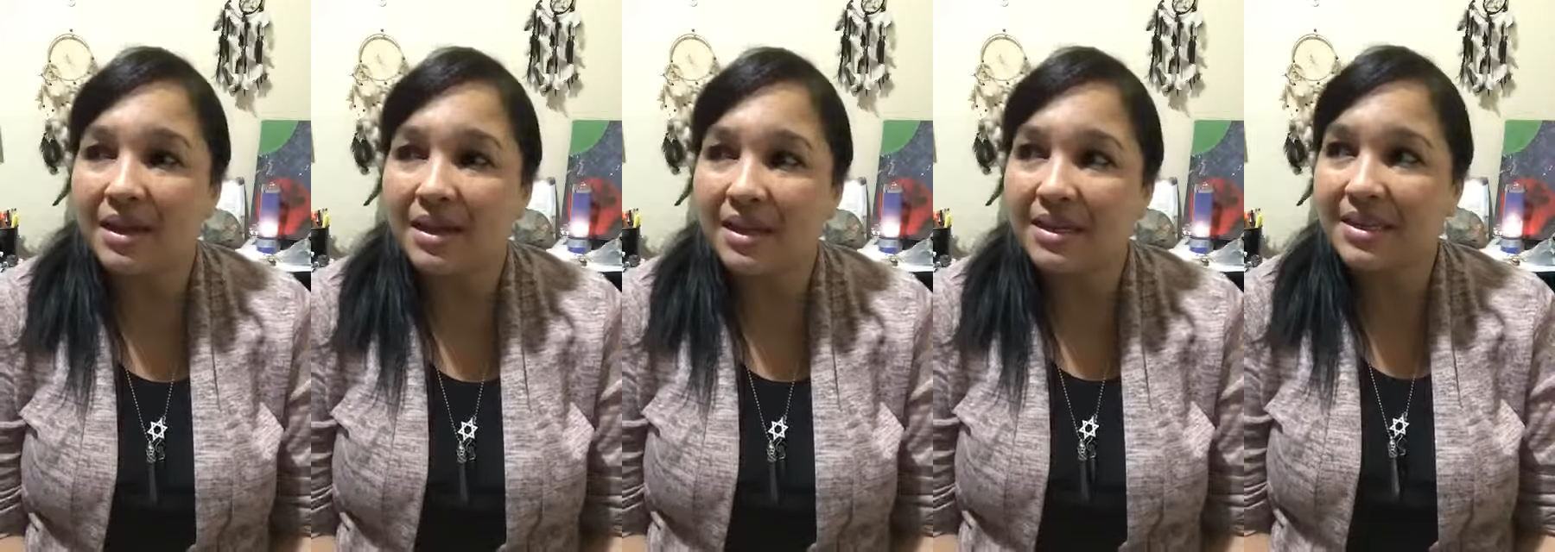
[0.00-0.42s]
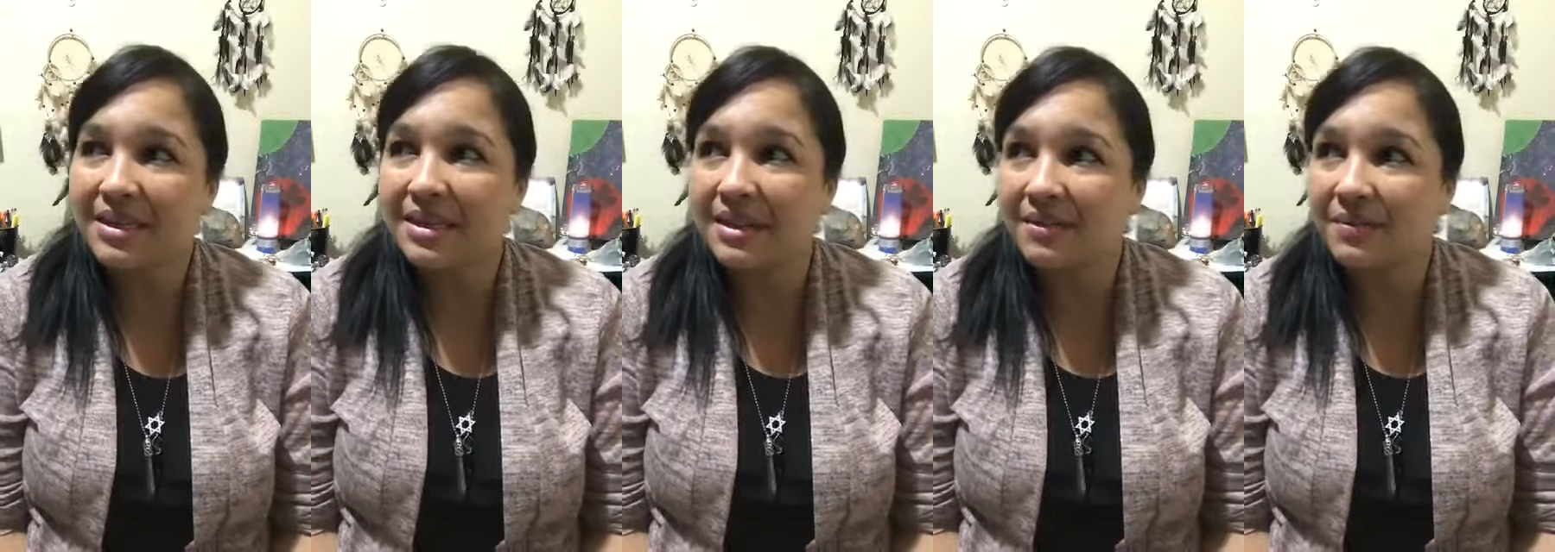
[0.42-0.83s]
let's
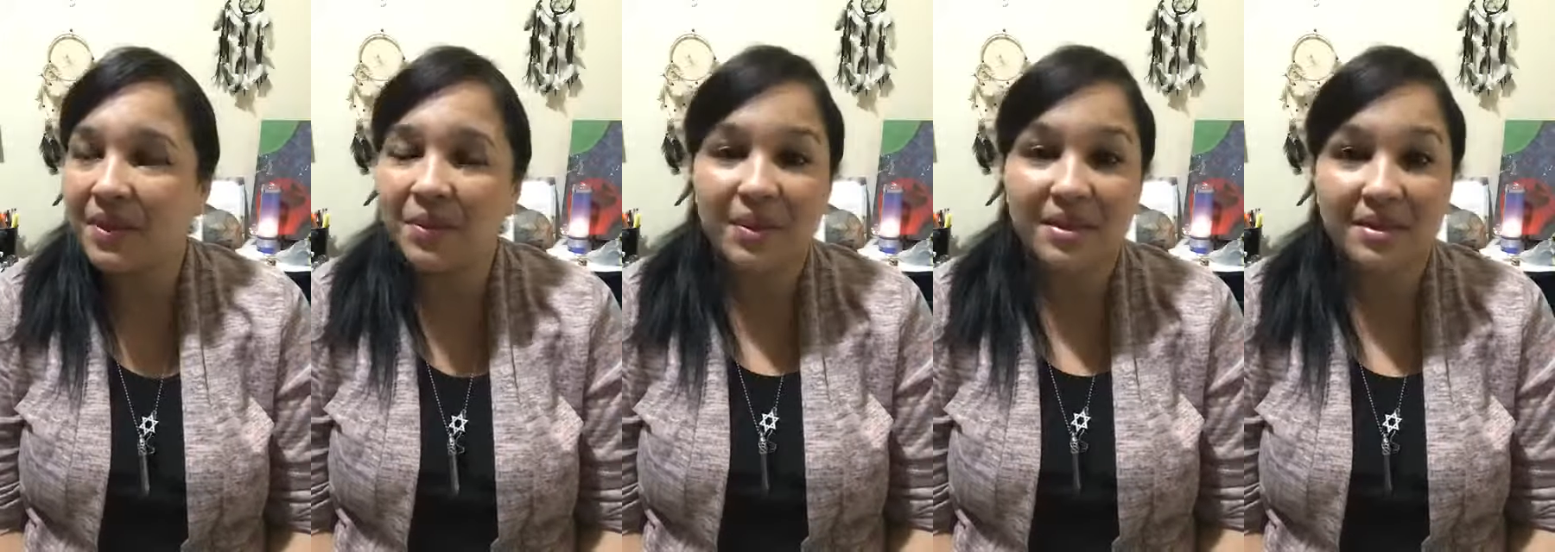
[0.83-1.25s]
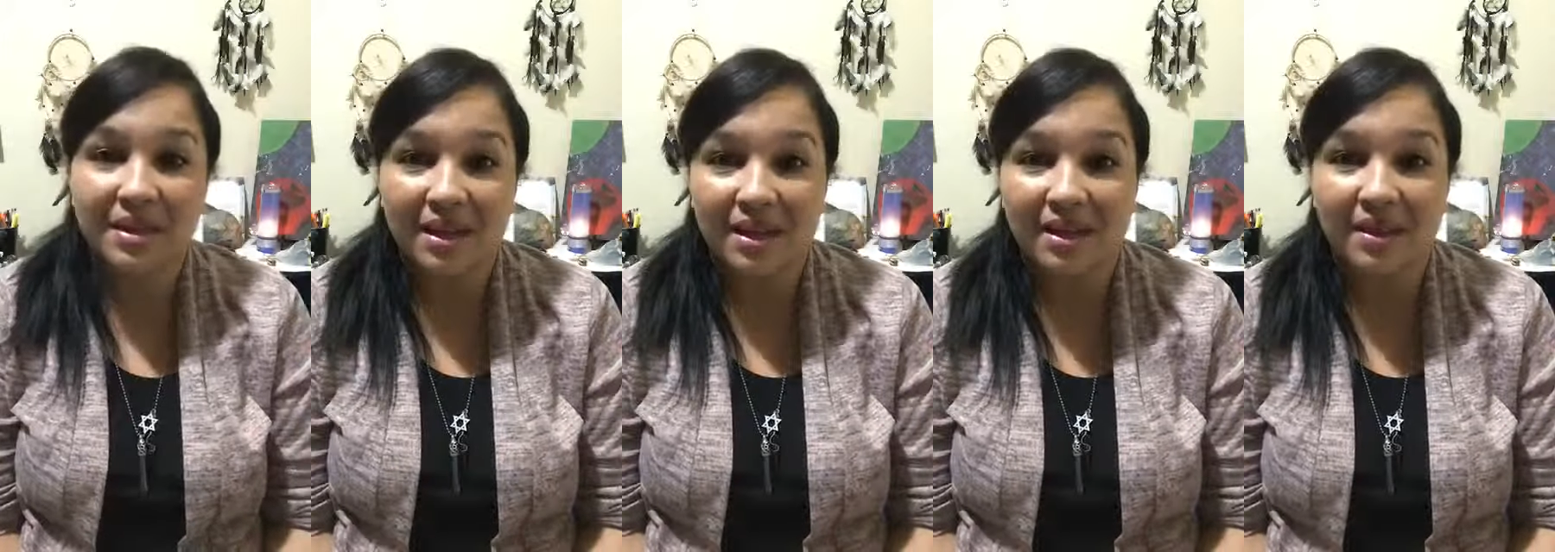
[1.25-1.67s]
see. I was
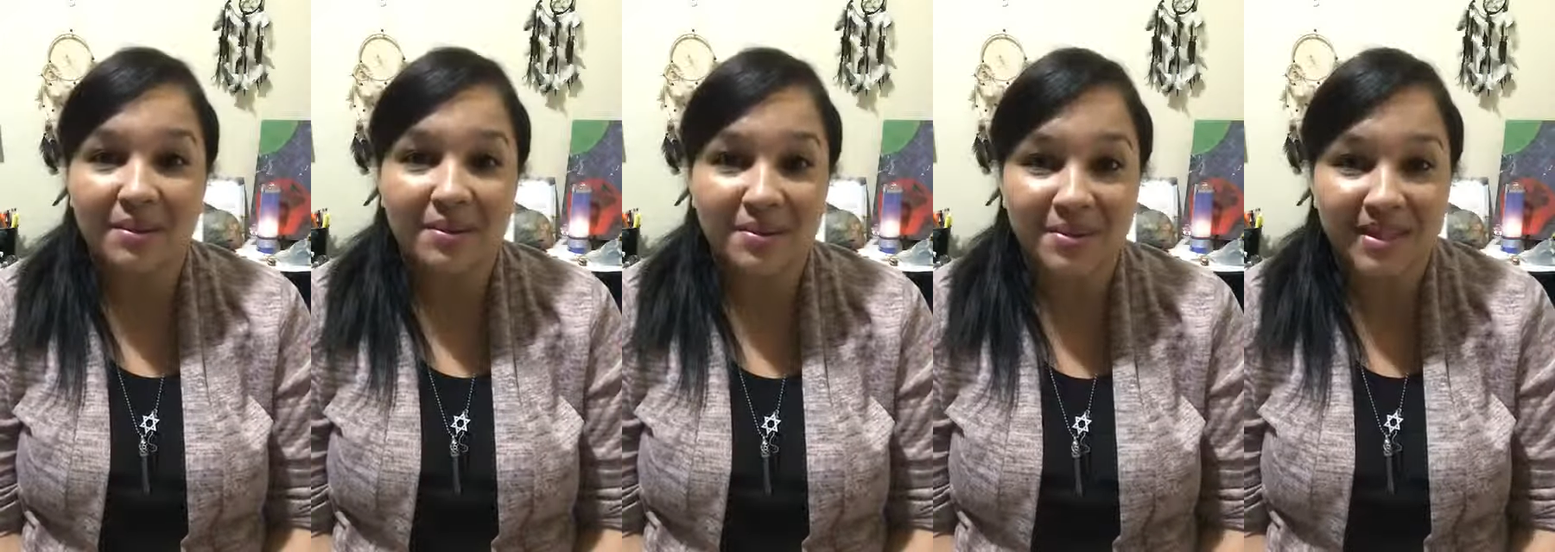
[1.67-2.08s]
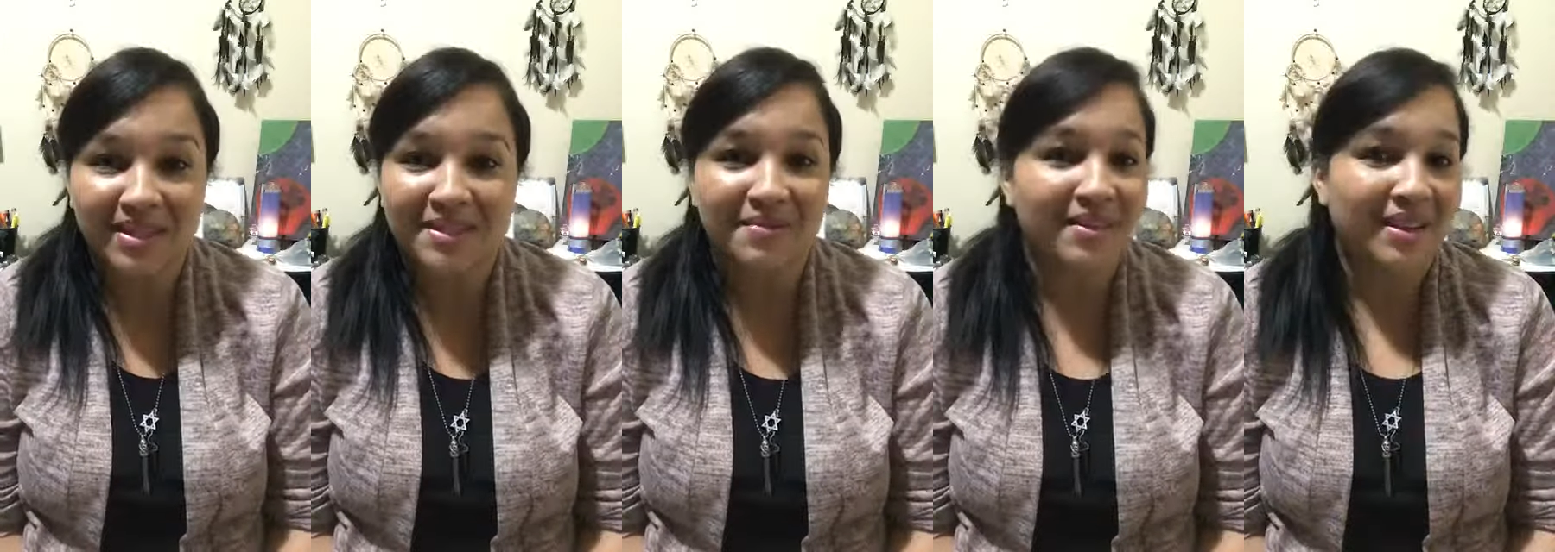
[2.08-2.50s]
about to say
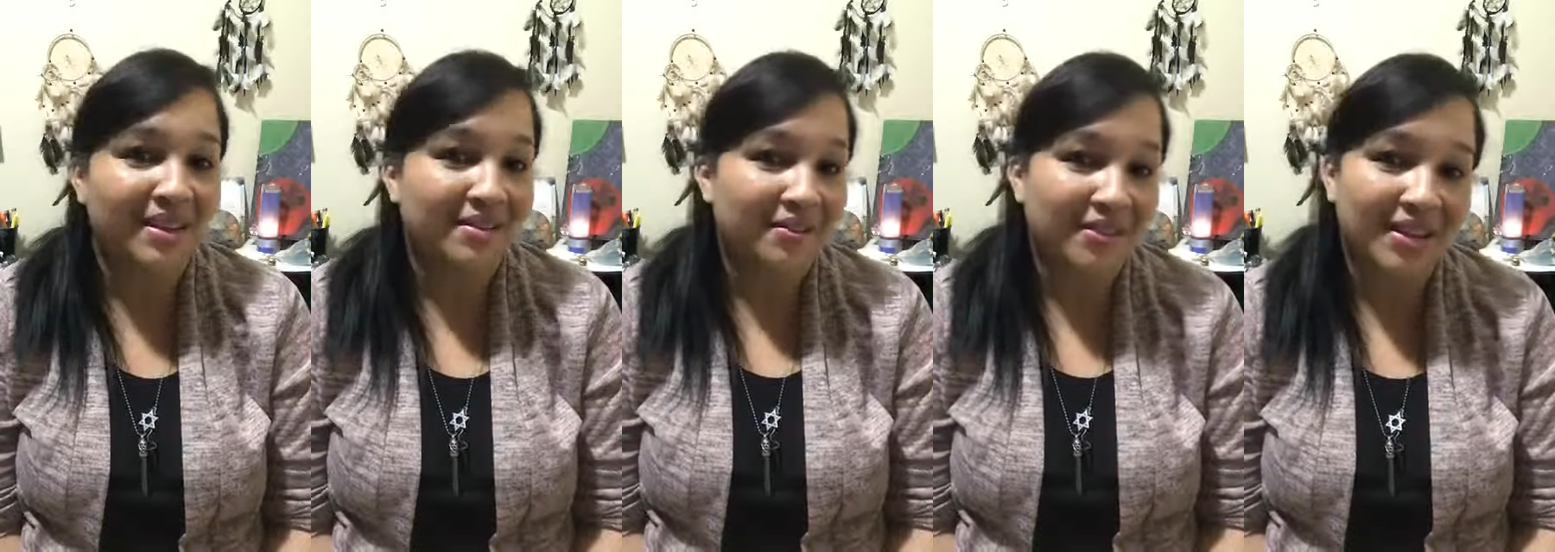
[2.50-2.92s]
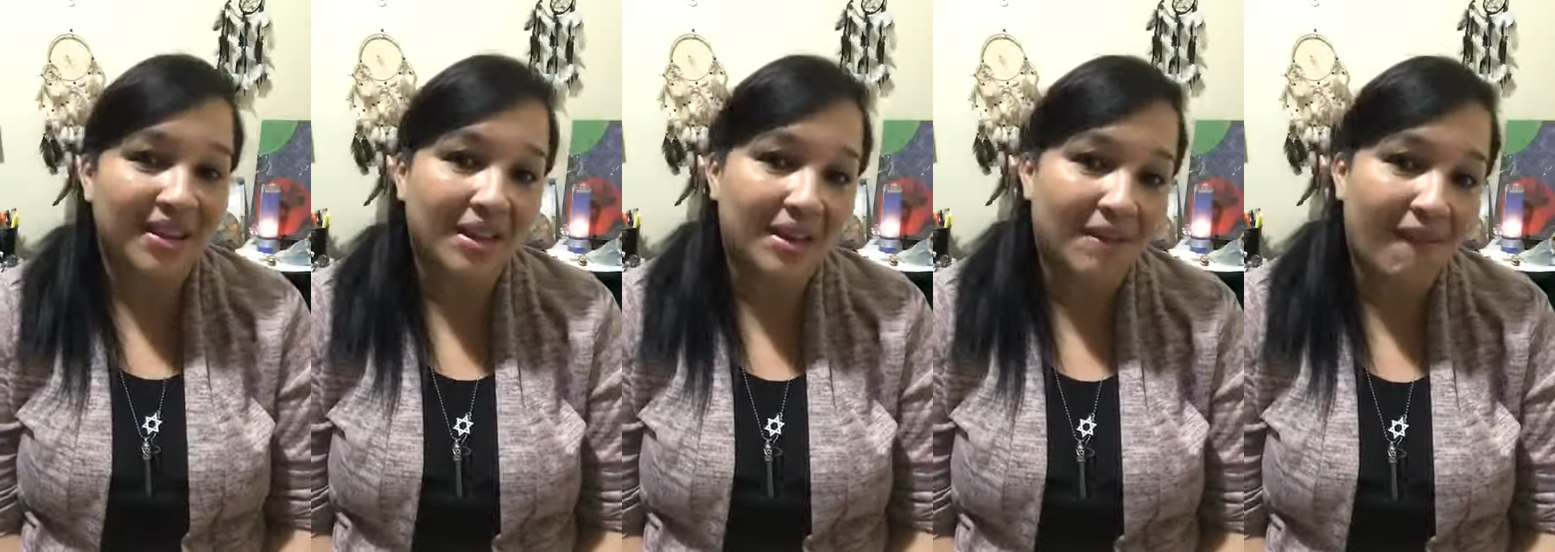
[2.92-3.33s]
something. I forget
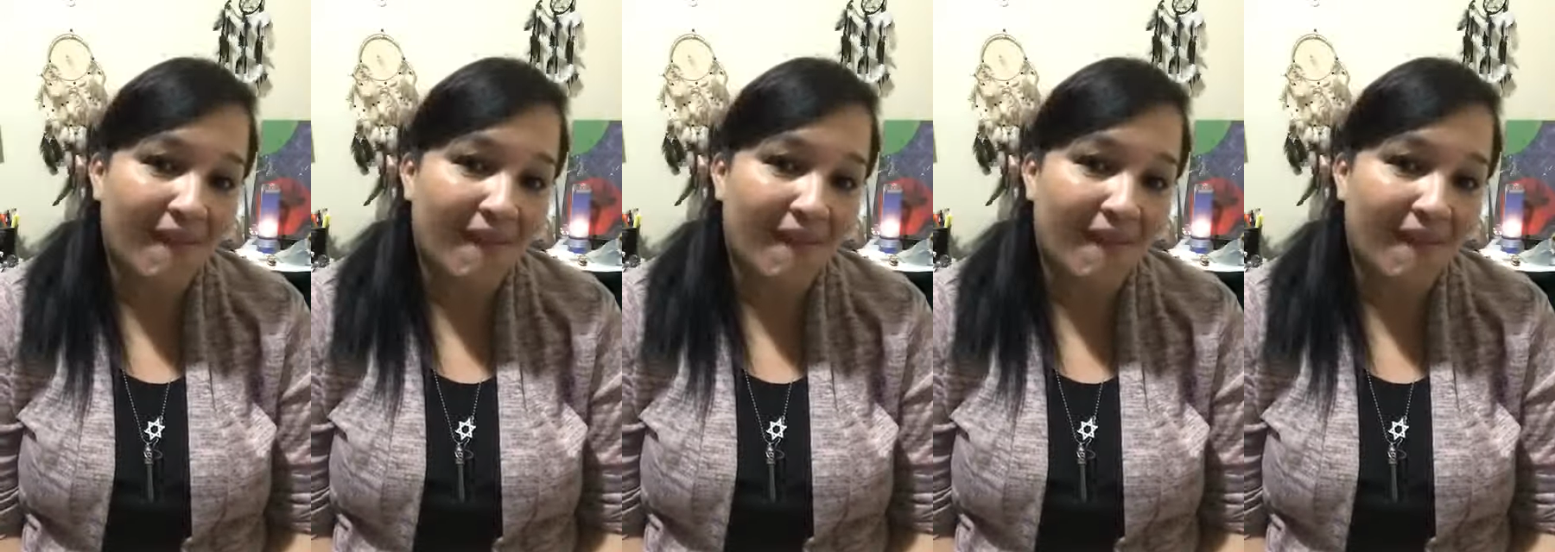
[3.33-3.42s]
it.